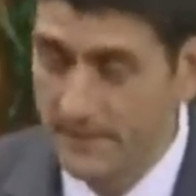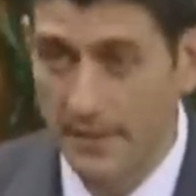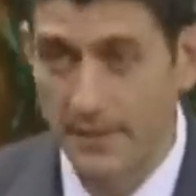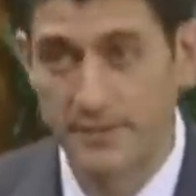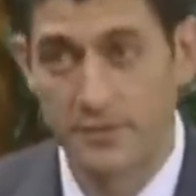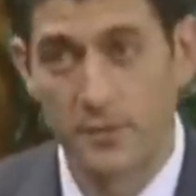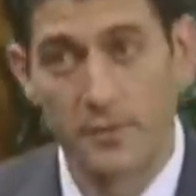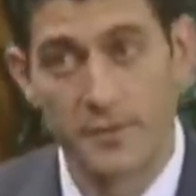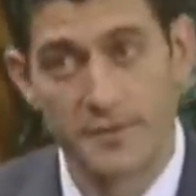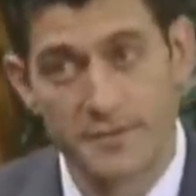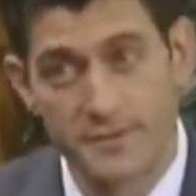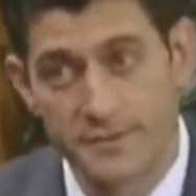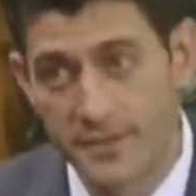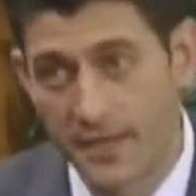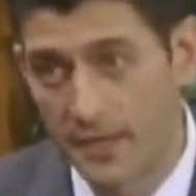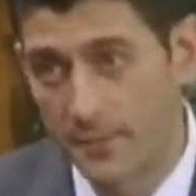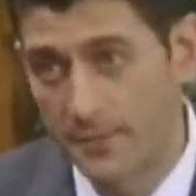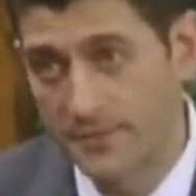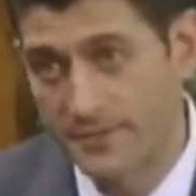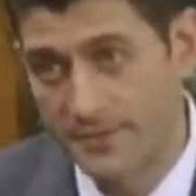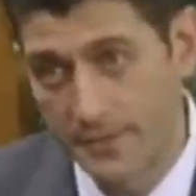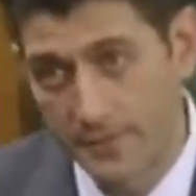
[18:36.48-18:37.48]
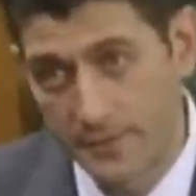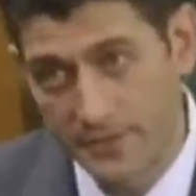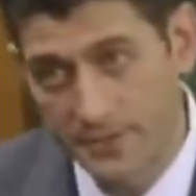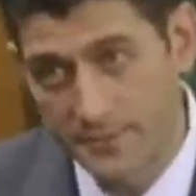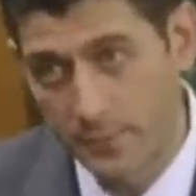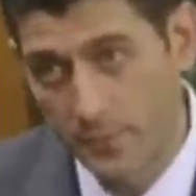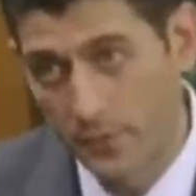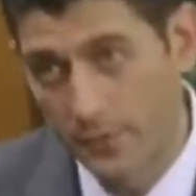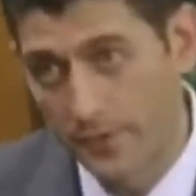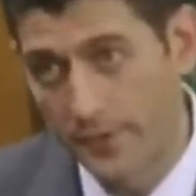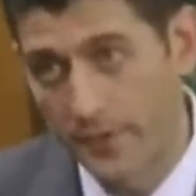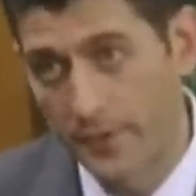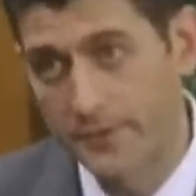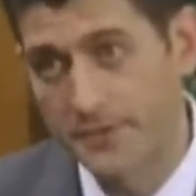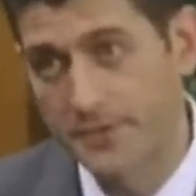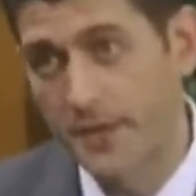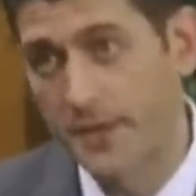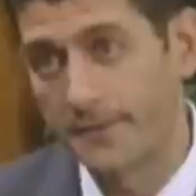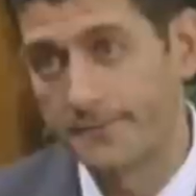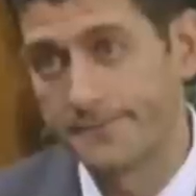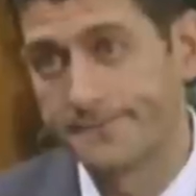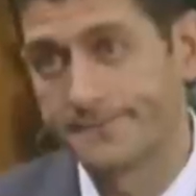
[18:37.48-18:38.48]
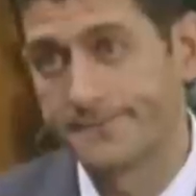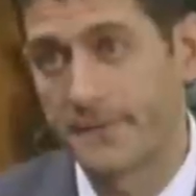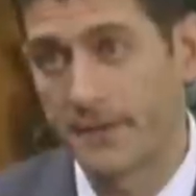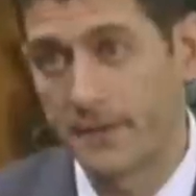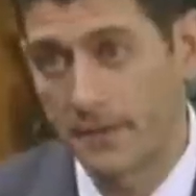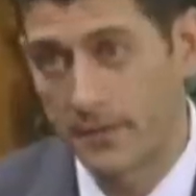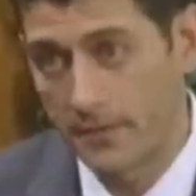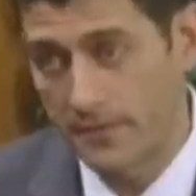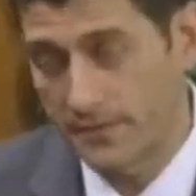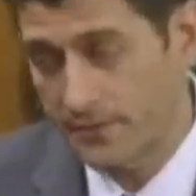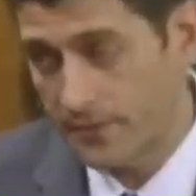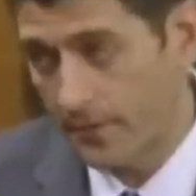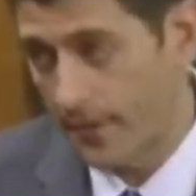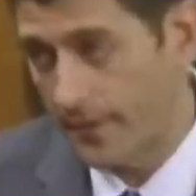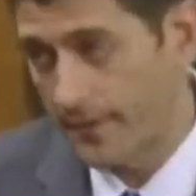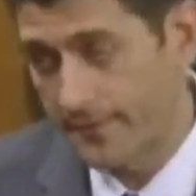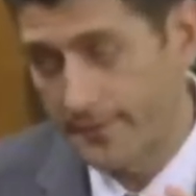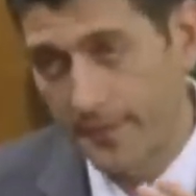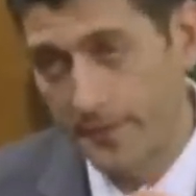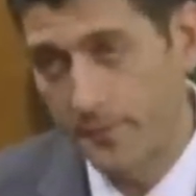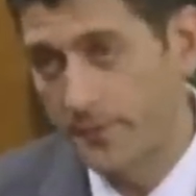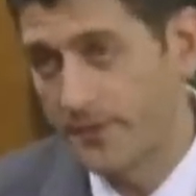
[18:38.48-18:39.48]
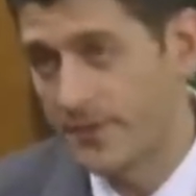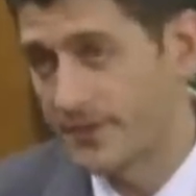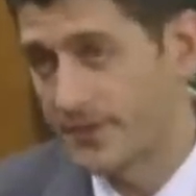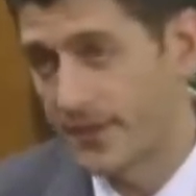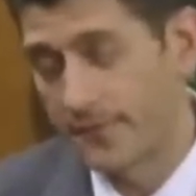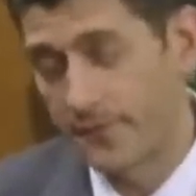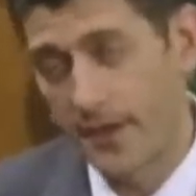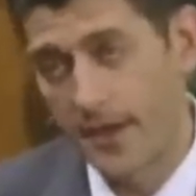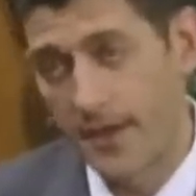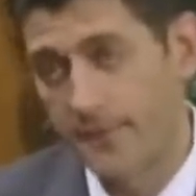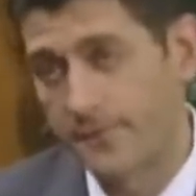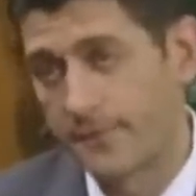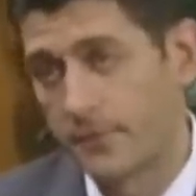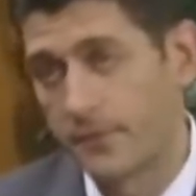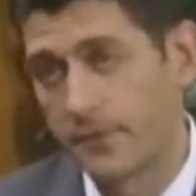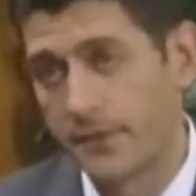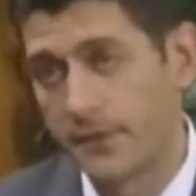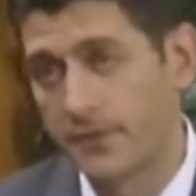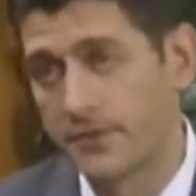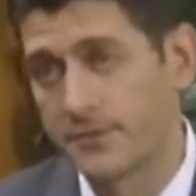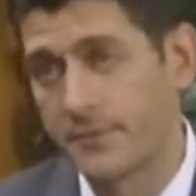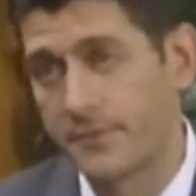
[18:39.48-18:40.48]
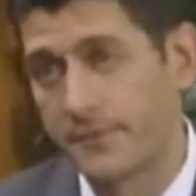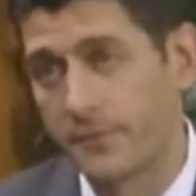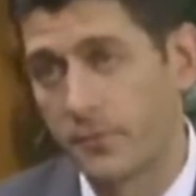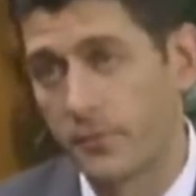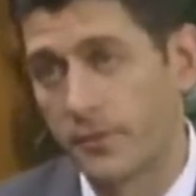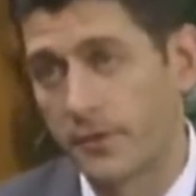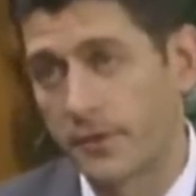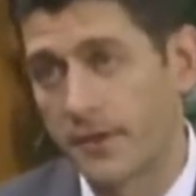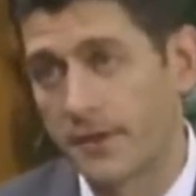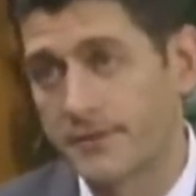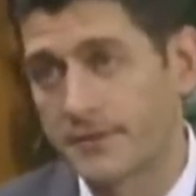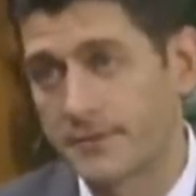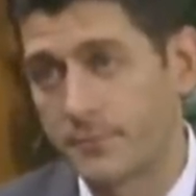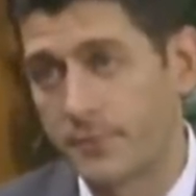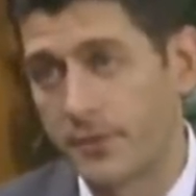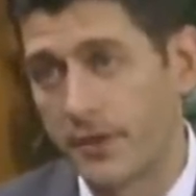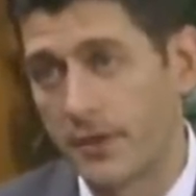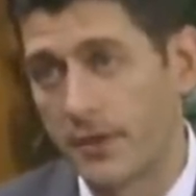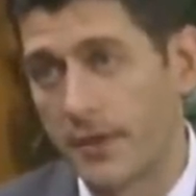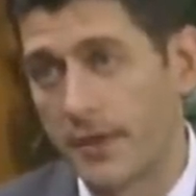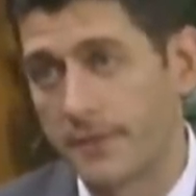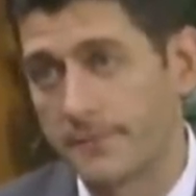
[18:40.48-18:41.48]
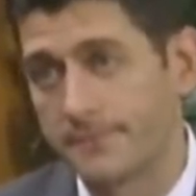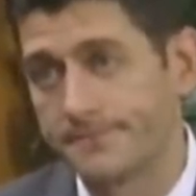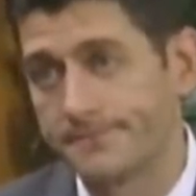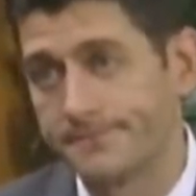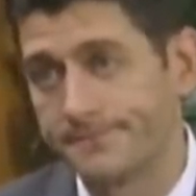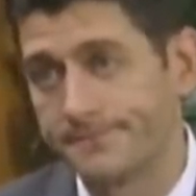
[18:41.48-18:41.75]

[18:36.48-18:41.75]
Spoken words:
is all these entitlements that are exploding our debt. So I think we just have a handful of years before it gets pretty late.